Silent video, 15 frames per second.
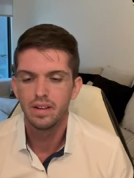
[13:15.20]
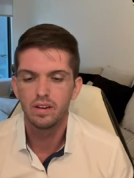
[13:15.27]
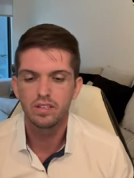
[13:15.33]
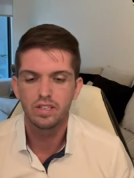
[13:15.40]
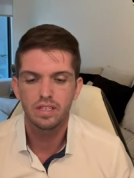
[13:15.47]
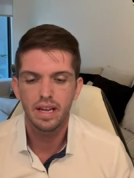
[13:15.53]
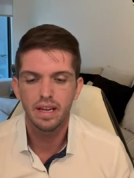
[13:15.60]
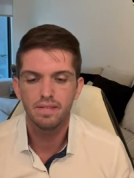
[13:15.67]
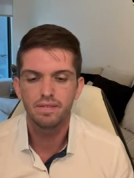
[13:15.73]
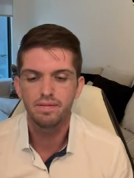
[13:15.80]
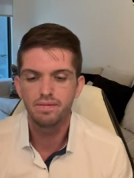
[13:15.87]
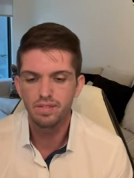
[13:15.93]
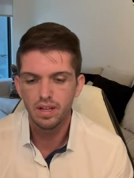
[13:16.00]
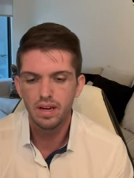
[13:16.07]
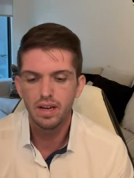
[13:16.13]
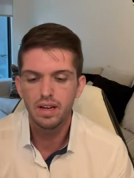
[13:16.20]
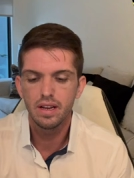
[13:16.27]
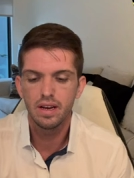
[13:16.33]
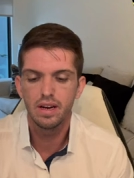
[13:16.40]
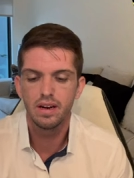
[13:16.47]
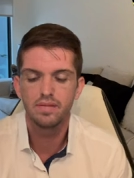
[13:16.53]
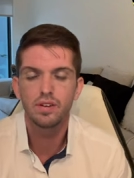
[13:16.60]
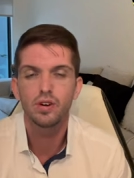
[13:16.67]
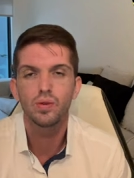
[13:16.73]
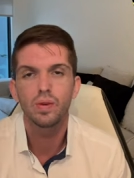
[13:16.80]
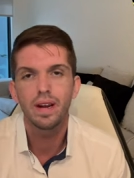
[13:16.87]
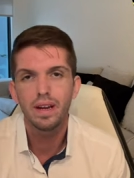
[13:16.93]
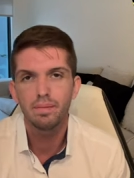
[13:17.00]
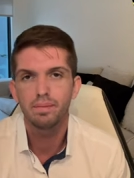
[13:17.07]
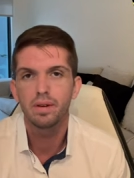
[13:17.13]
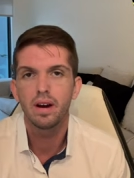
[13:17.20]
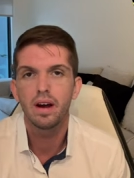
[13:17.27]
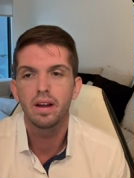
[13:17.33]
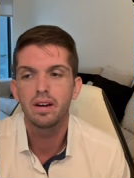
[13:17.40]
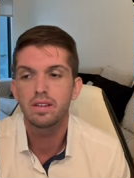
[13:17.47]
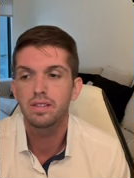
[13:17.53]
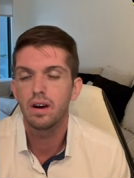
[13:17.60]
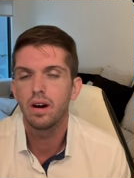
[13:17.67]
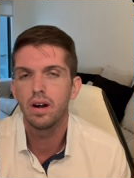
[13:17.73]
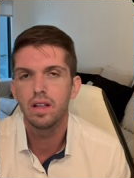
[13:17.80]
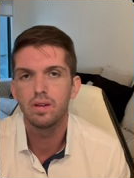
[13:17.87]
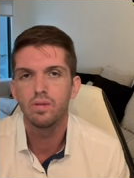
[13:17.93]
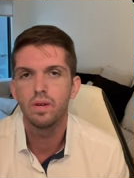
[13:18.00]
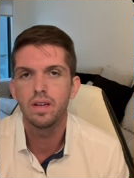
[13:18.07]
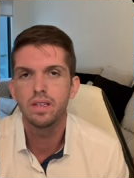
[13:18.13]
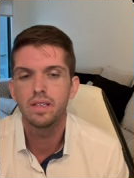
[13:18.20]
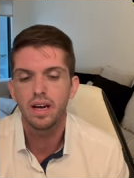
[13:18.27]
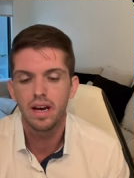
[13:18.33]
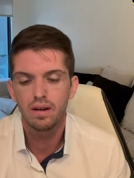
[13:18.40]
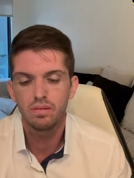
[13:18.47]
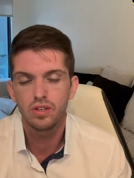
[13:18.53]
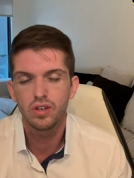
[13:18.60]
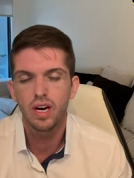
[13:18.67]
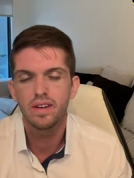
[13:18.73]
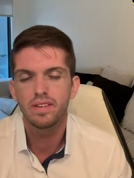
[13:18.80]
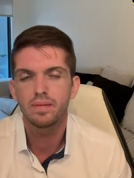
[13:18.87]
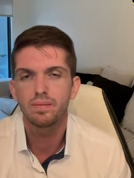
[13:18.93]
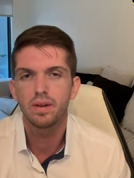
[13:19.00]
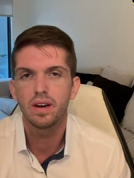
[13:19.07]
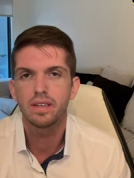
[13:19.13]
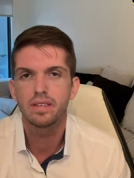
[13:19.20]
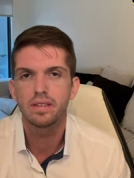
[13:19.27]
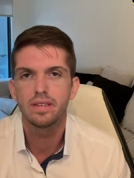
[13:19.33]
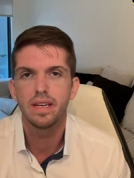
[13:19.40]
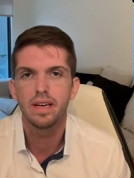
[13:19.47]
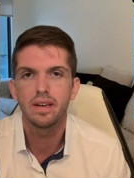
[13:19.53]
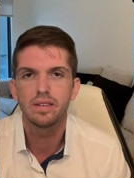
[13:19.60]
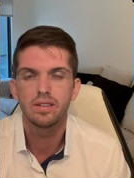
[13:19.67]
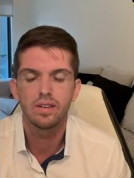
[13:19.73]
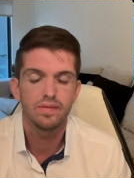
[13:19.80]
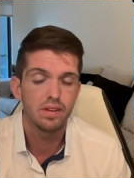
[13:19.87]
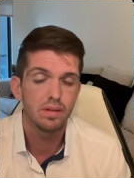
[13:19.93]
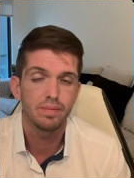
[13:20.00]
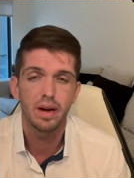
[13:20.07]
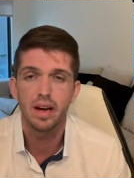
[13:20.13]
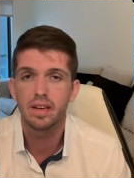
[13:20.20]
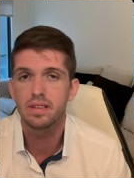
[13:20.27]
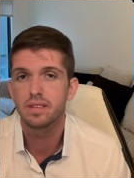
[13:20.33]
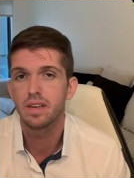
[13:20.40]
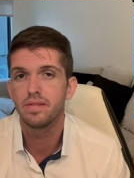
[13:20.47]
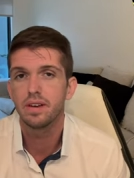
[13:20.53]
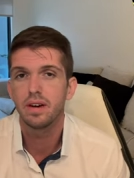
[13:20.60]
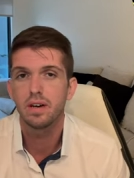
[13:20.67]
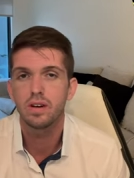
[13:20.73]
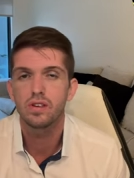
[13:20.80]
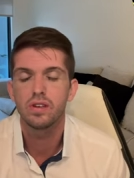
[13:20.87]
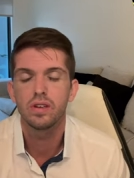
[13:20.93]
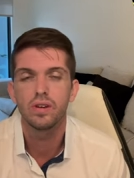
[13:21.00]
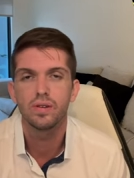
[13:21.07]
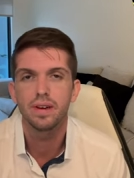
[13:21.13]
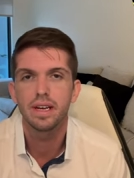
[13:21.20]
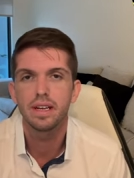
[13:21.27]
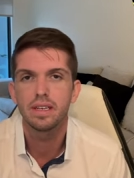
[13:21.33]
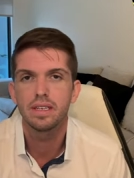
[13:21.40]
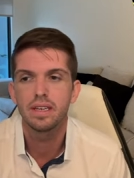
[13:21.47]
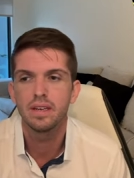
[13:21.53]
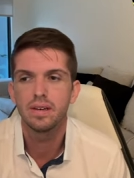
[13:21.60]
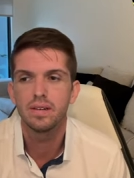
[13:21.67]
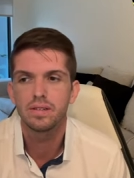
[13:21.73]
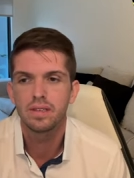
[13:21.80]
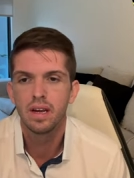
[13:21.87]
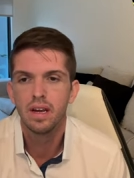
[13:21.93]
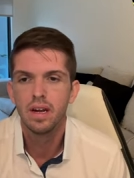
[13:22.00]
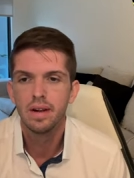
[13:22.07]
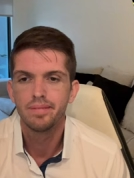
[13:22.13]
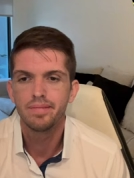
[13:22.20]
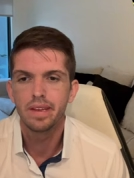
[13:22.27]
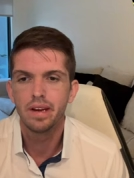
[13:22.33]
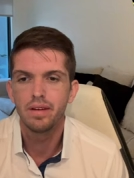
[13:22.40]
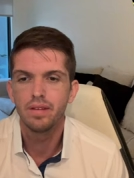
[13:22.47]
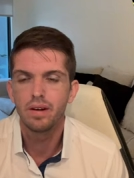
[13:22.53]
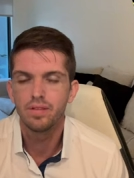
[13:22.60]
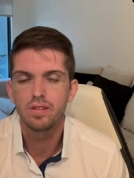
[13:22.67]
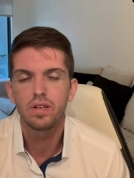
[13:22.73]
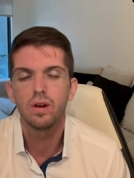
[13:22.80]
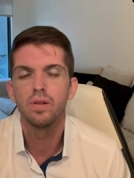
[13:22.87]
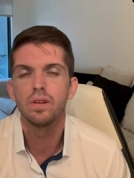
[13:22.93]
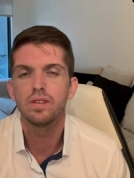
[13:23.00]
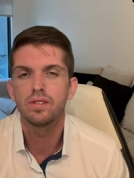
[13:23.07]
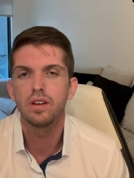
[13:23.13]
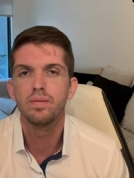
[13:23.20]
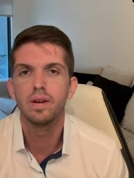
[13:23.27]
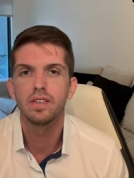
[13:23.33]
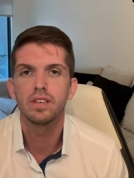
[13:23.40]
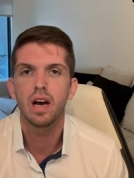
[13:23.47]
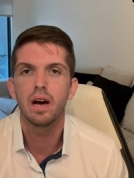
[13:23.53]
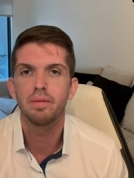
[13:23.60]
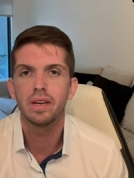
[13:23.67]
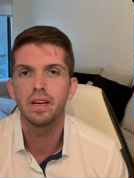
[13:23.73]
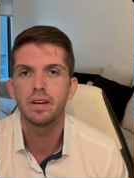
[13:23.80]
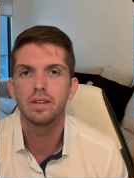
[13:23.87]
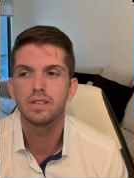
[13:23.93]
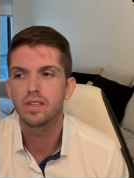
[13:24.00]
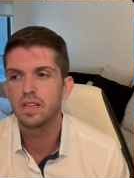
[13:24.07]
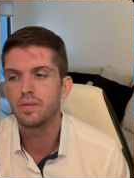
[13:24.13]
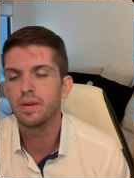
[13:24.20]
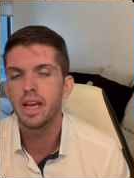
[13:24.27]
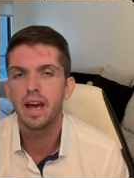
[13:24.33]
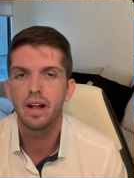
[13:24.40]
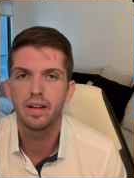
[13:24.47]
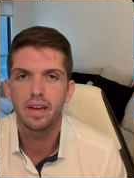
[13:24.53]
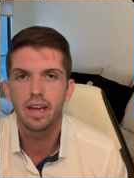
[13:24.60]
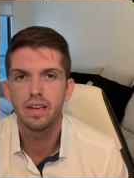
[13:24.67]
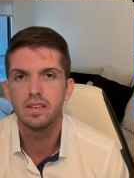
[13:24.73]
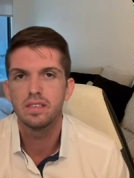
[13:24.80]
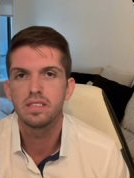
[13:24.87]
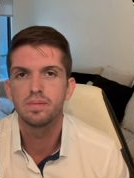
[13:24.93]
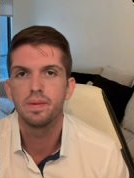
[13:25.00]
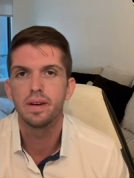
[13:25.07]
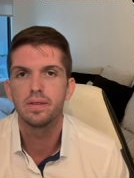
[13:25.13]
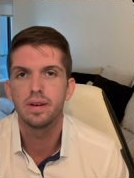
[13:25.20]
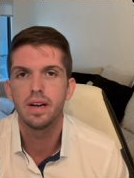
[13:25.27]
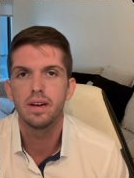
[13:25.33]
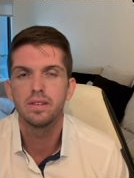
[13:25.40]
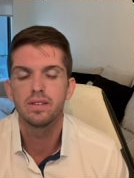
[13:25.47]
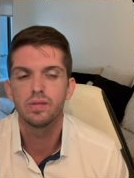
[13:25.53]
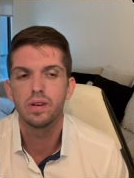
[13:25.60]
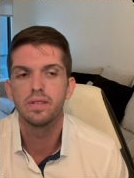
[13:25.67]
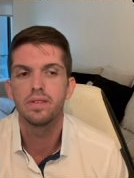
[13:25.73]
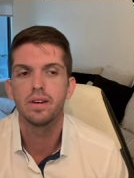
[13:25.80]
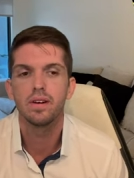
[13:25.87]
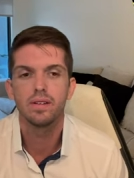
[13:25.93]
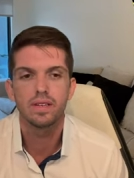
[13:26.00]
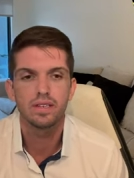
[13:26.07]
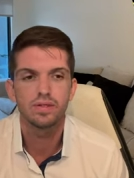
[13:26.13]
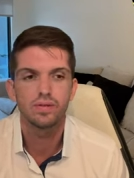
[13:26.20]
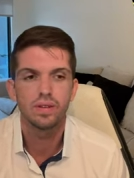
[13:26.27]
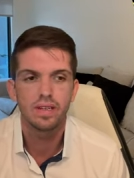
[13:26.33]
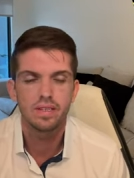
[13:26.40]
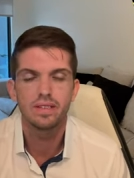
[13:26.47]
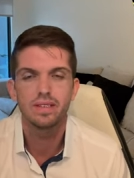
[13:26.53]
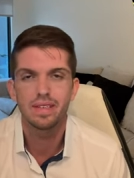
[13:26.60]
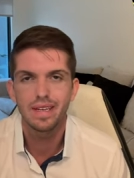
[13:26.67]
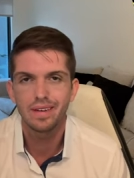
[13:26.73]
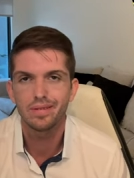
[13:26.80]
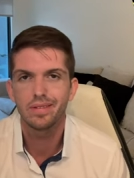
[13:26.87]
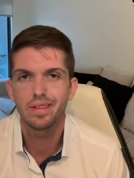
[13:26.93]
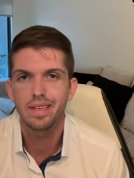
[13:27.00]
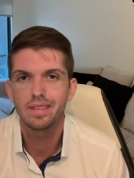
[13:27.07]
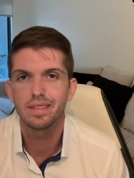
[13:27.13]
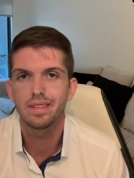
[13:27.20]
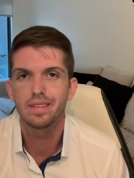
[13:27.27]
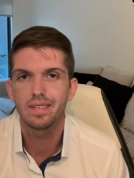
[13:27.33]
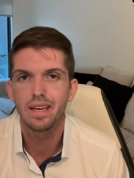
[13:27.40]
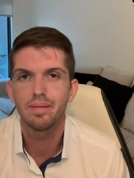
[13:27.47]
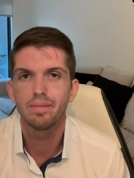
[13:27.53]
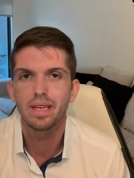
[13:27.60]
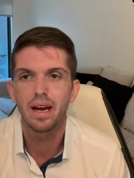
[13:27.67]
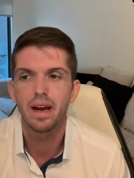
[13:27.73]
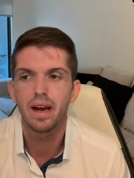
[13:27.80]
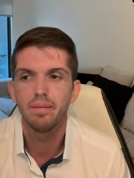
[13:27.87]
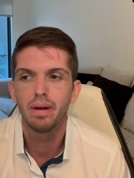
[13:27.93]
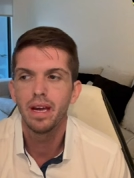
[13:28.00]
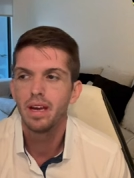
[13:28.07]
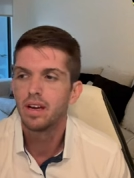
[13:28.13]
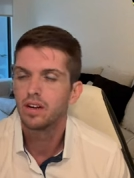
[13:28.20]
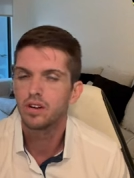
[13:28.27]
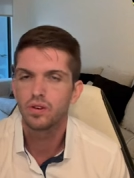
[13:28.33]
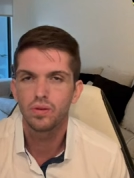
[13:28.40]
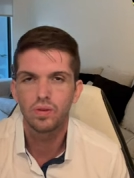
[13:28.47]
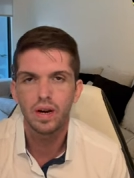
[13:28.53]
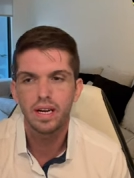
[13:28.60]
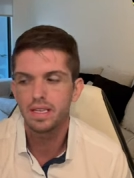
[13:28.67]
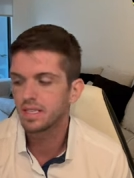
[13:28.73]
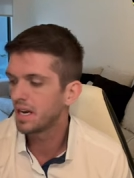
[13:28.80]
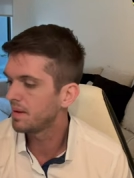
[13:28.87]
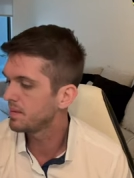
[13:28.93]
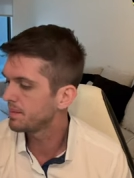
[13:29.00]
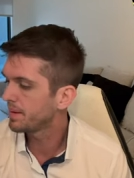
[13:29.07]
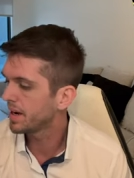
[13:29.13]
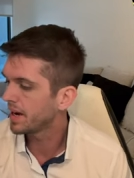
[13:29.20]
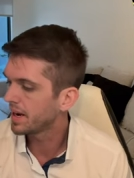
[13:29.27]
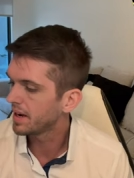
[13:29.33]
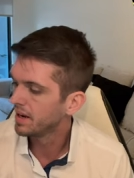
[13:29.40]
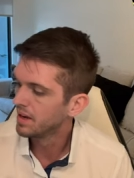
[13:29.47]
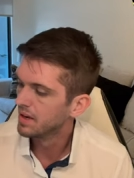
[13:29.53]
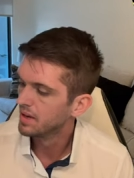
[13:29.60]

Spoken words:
There's just a flood of great products all at one time, driving prices down. So if you're buying stuff at auction, you're getting deals. You know, there's only so much hobby dollars that can be allocated and spent around. So whenever all these releases get released at the same time, great time to buy.